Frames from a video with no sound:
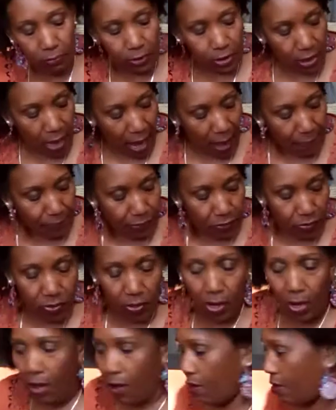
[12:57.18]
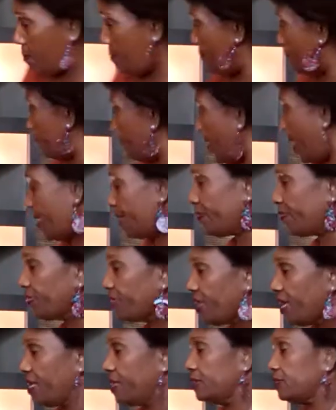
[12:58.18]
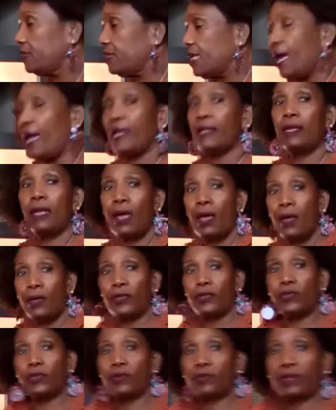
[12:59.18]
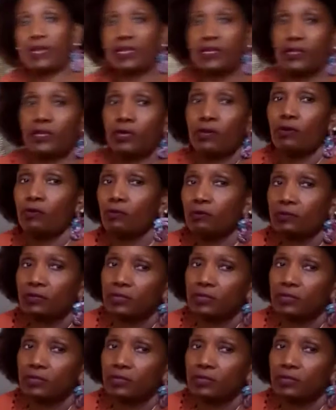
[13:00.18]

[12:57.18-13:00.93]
shop through your home, and find things that you can use